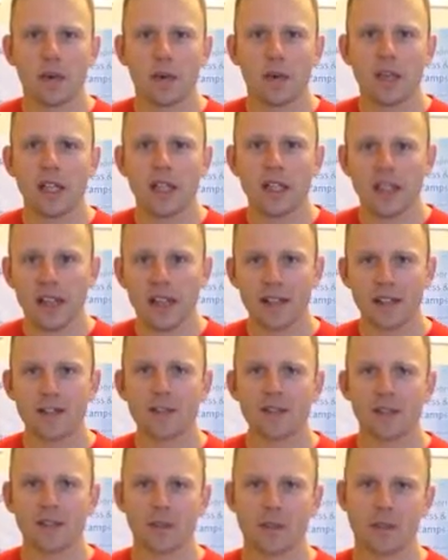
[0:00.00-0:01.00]
We need
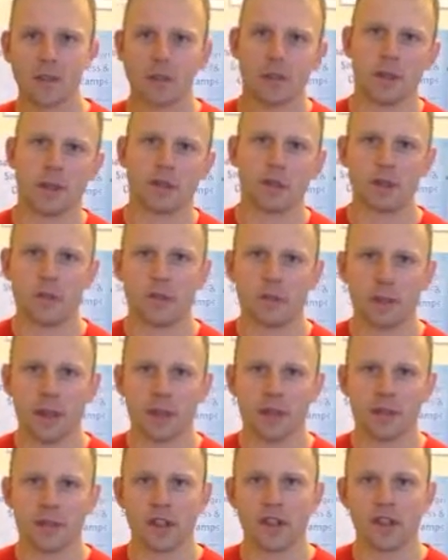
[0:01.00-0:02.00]
calcium to build up
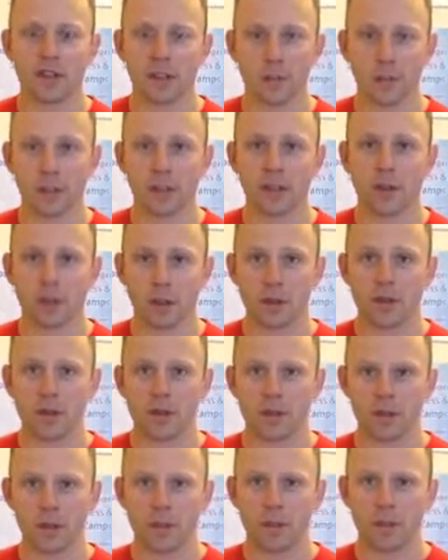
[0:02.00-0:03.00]
bones. That's the building
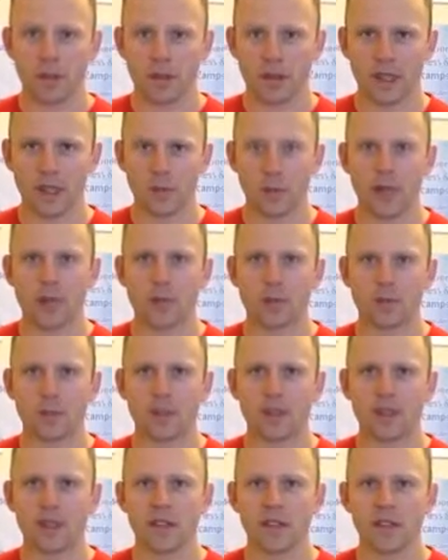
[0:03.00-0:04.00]
block of your bones,
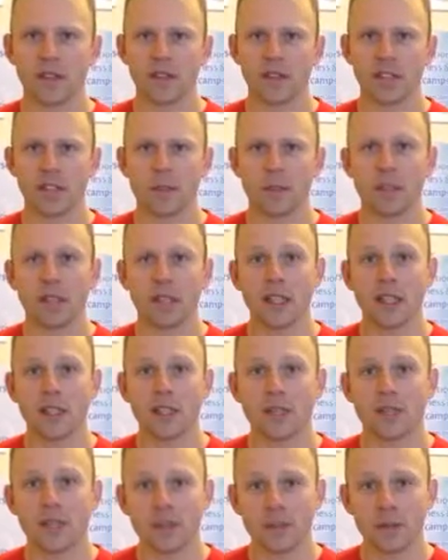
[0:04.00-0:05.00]
basically. But you
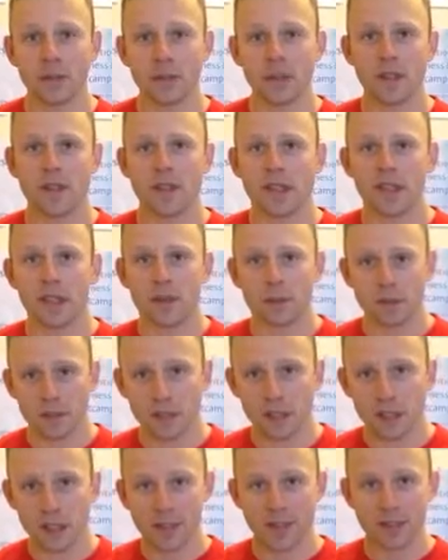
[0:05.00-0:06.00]
need vitamin D, and
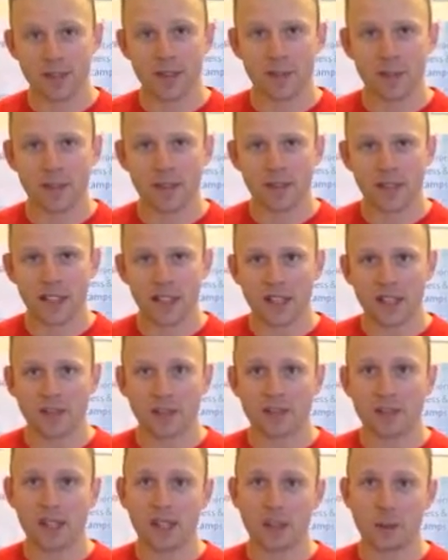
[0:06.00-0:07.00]
particularly vitamin
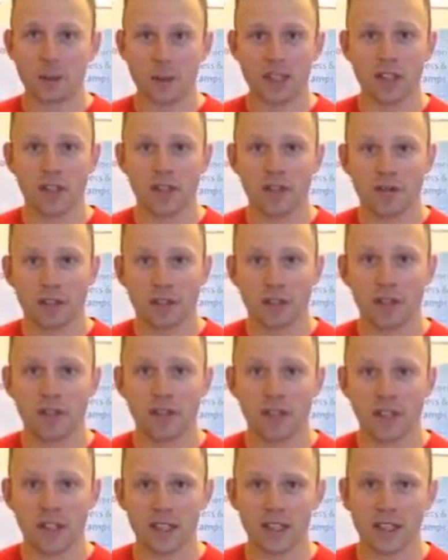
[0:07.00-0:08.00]
D3, which is
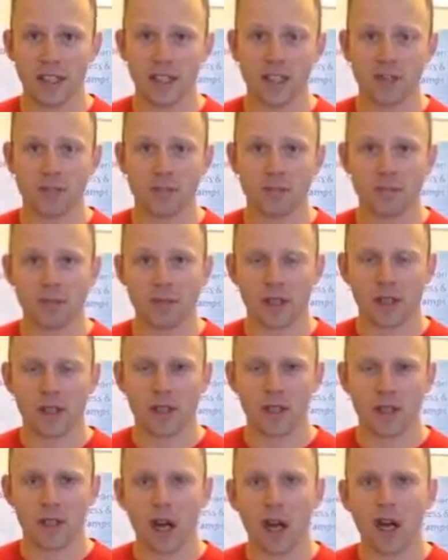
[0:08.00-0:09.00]
very
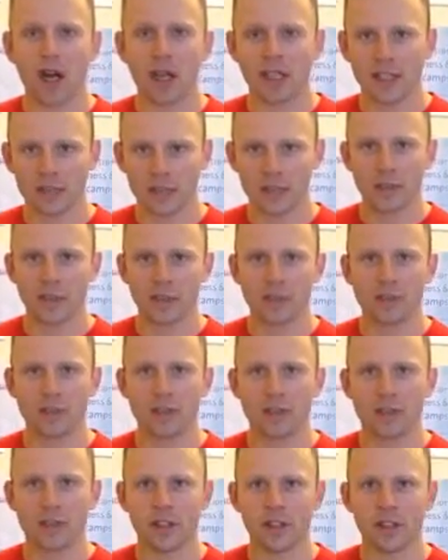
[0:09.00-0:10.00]
high in cod
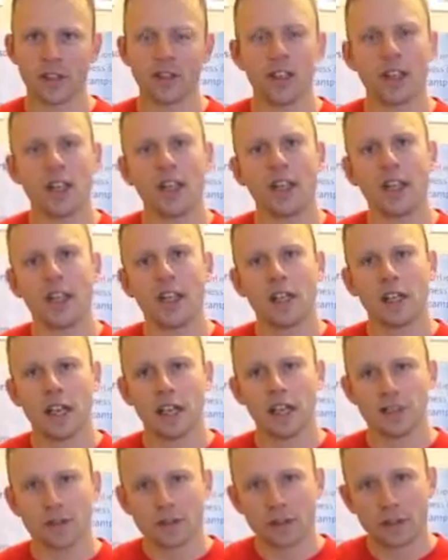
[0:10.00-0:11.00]
liver oil,
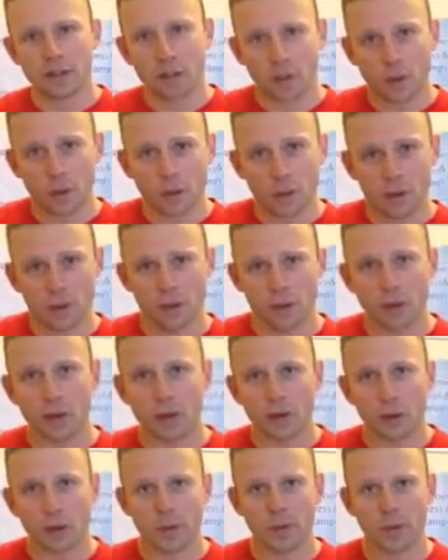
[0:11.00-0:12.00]
in order to
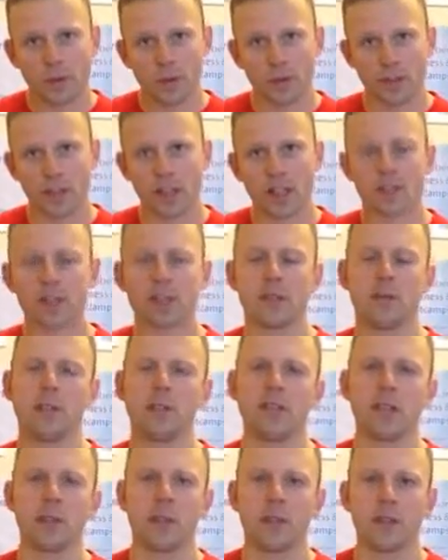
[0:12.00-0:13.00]
absorb the calcium
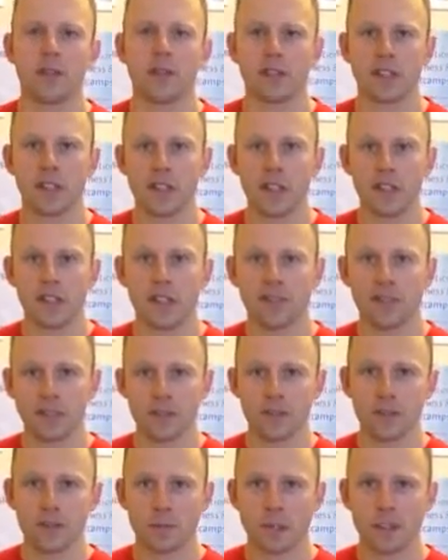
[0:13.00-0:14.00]
into your body. So you need that
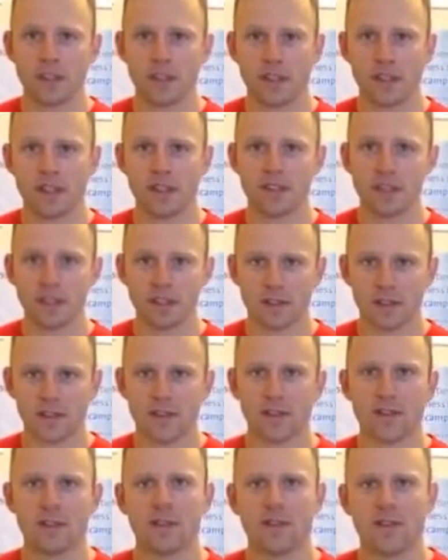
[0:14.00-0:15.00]
vitamin D
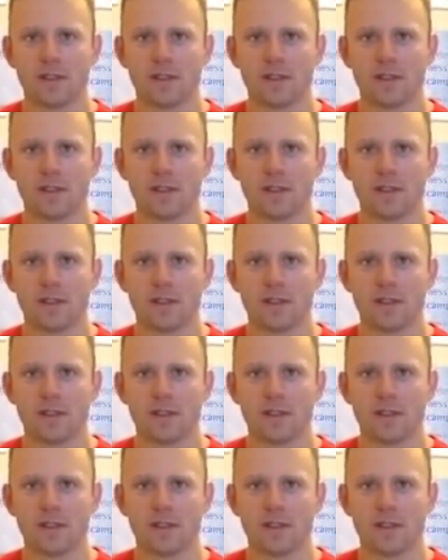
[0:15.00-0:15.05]
to